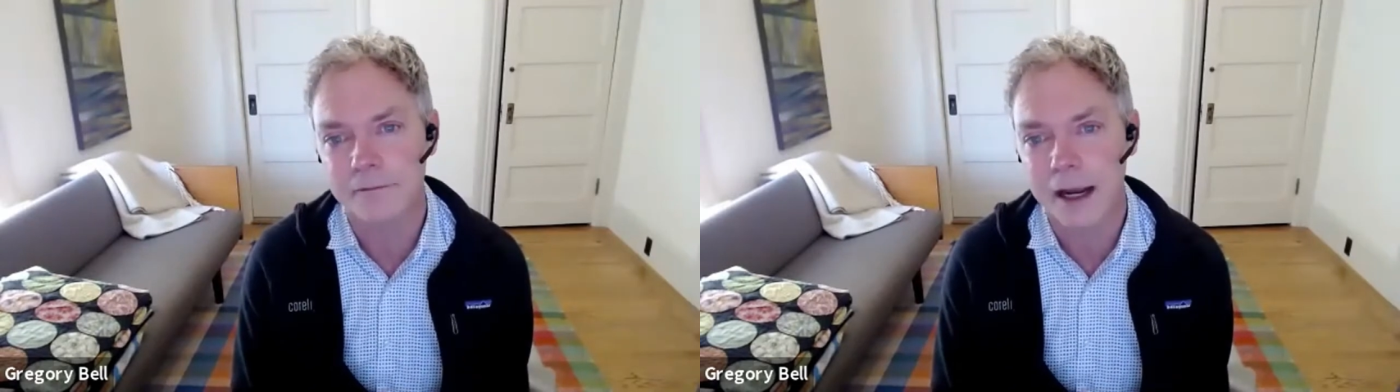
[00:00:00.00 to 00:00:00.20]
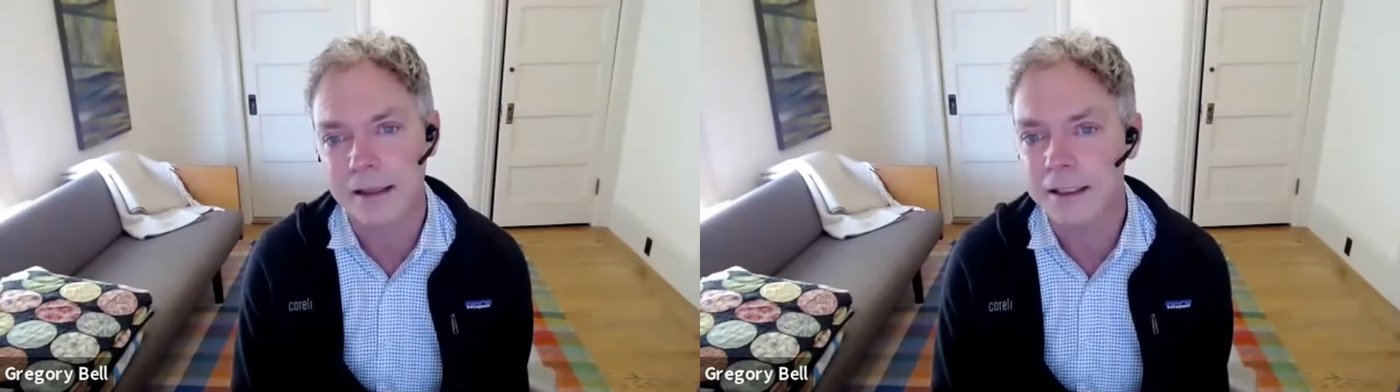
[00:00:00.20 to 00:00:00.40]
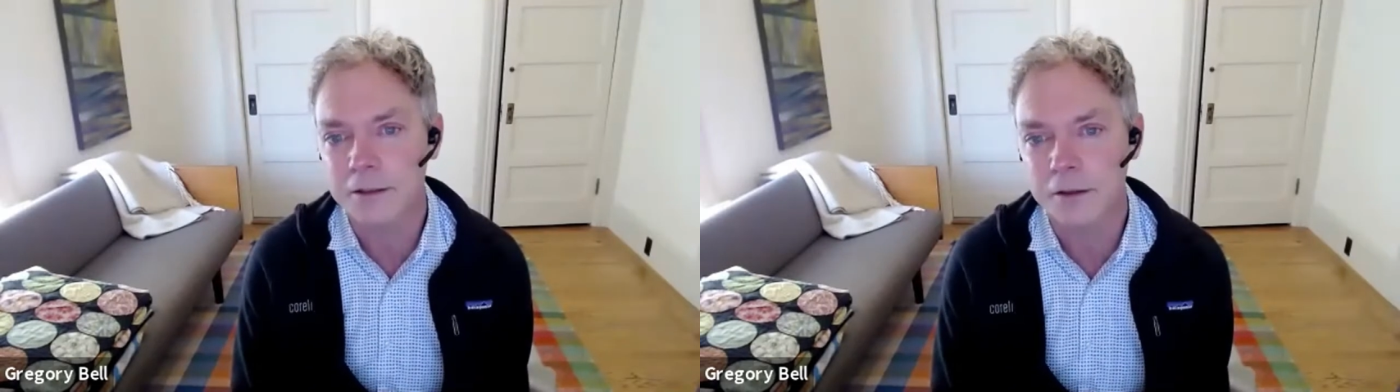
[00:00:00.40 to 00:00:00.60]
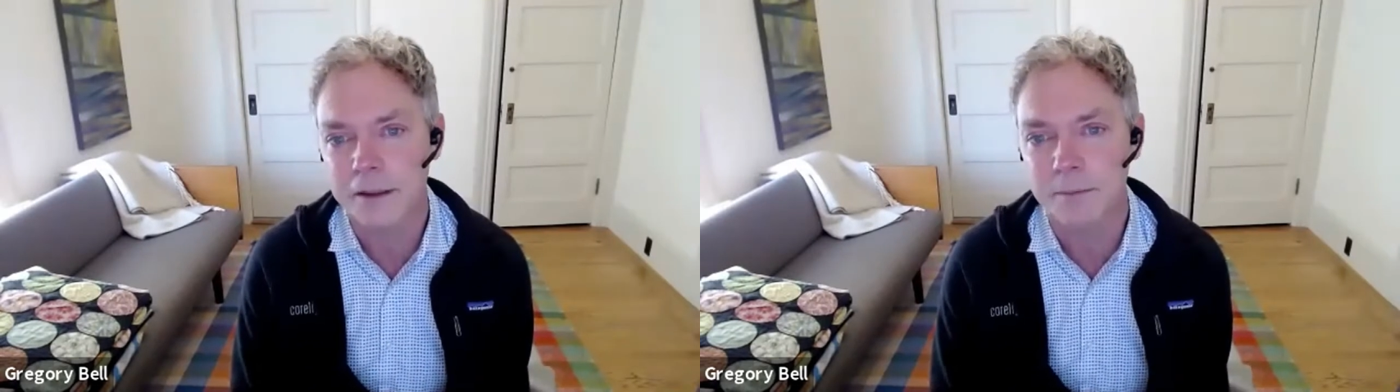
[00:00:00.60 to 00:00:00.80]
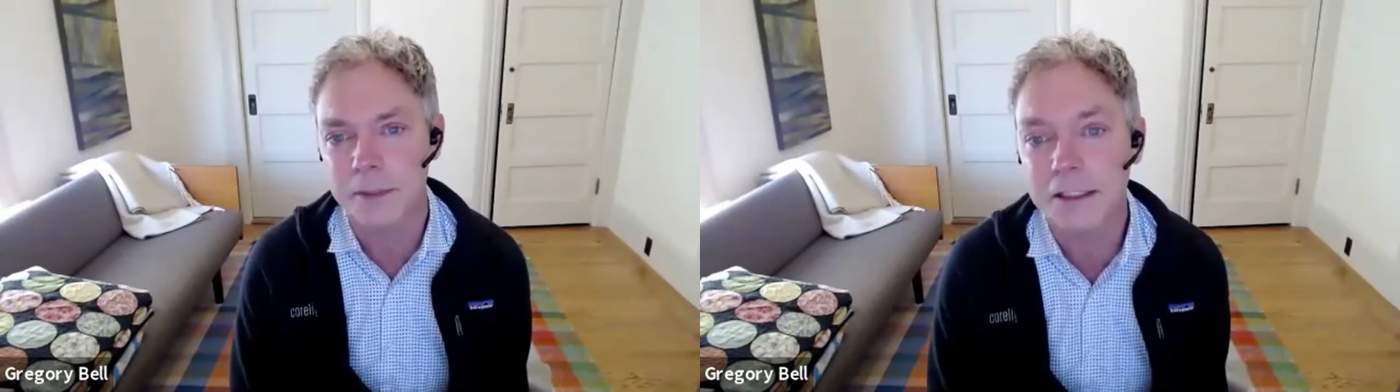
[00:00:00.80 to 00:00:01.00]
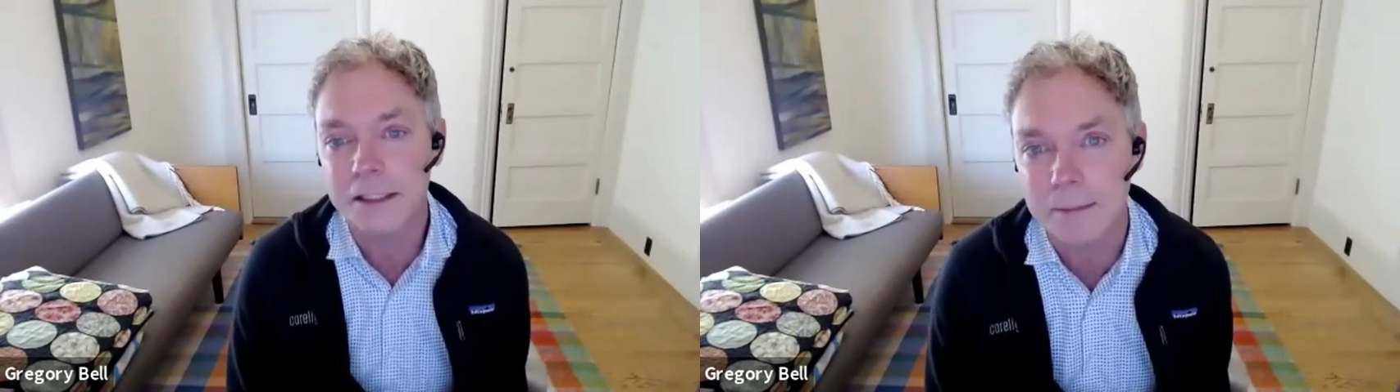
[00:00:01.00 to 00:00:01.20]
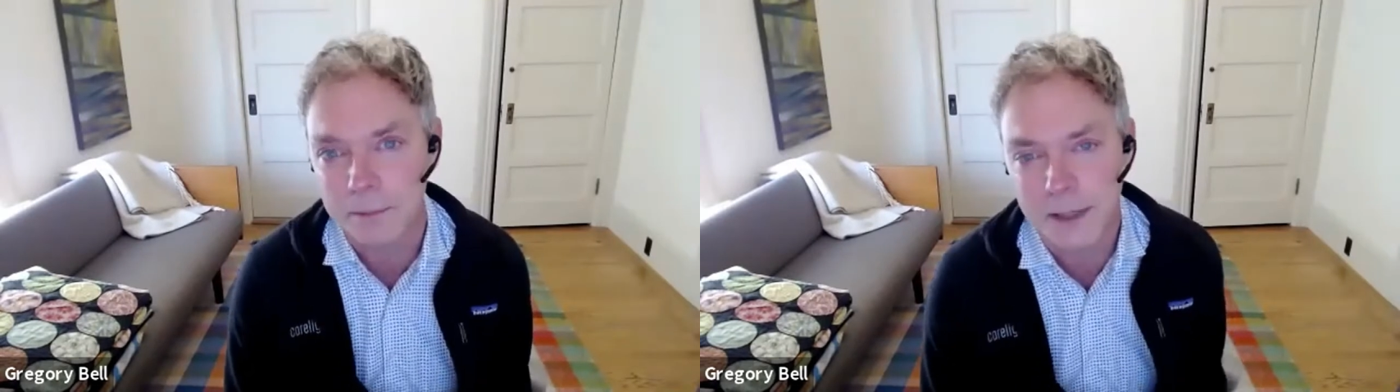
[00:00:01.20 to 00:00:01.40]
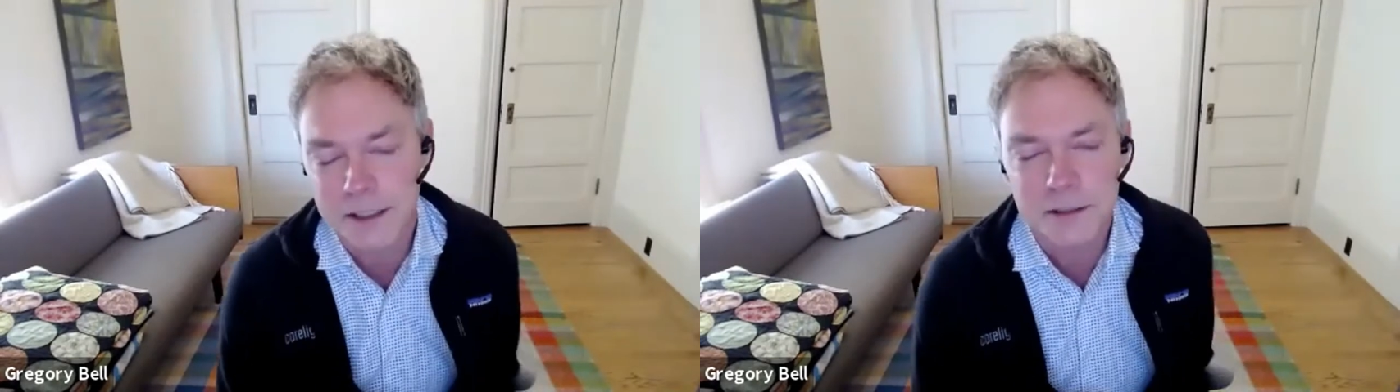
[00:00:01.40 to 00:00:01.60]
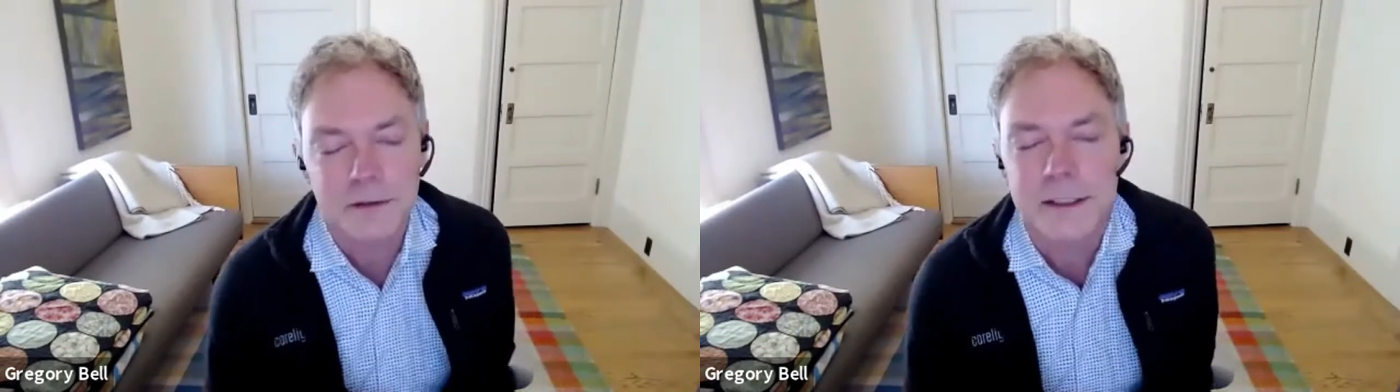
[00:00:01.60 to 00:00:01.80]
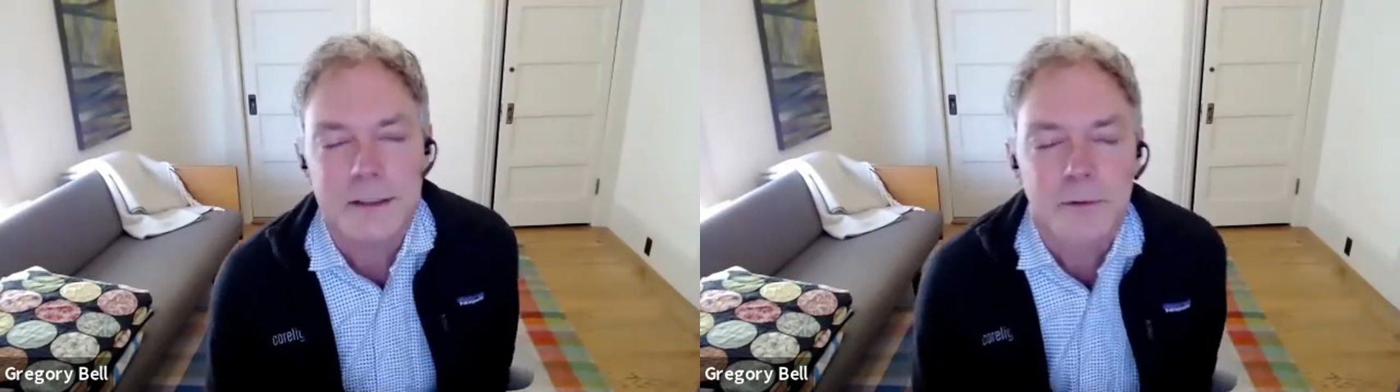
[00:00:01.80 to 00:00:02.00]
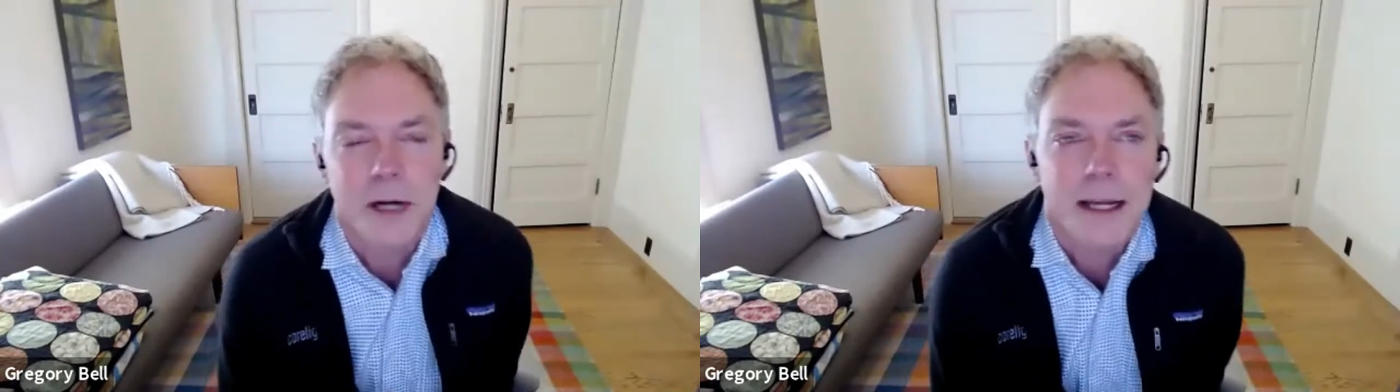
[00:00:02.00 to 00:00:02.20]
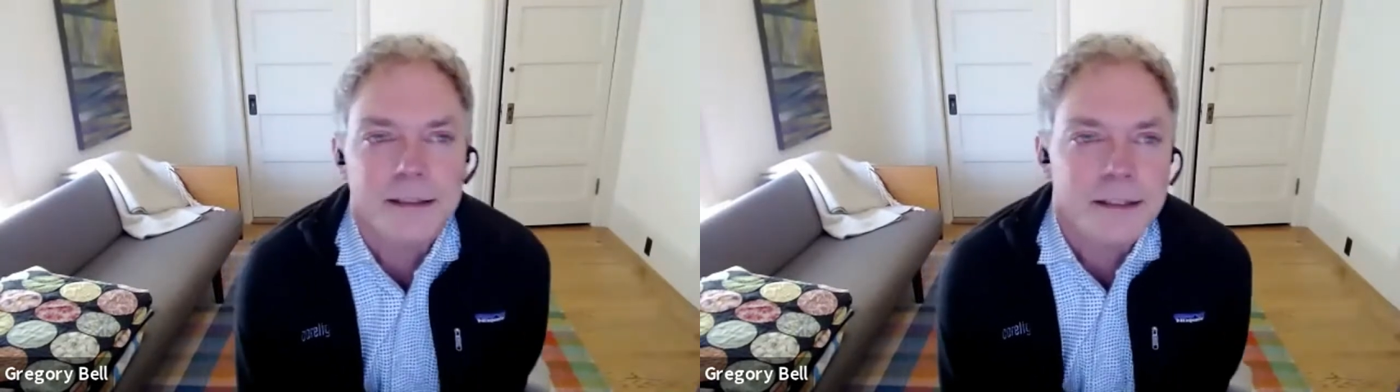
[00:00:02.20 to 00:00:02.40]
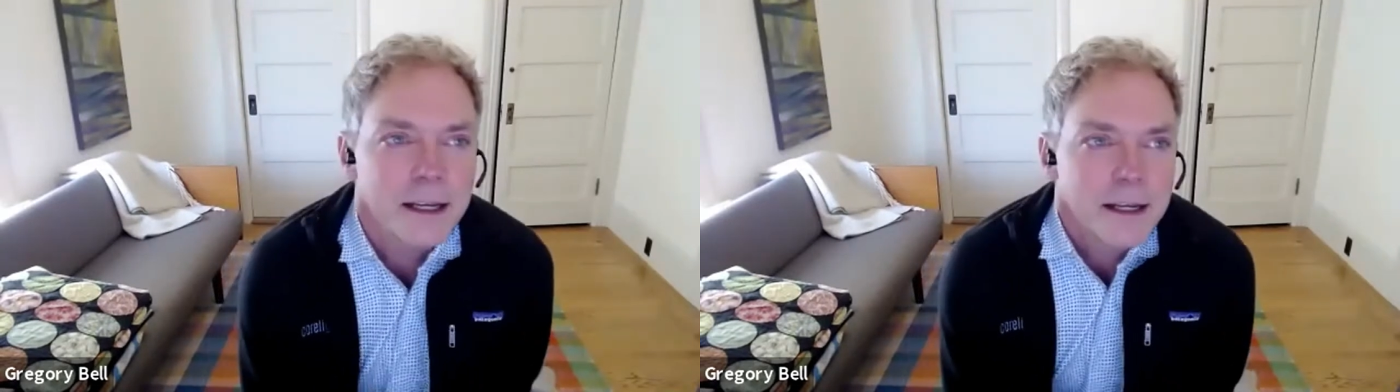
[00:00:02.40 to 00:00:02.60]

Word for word: finally took the big leap, much to the surprise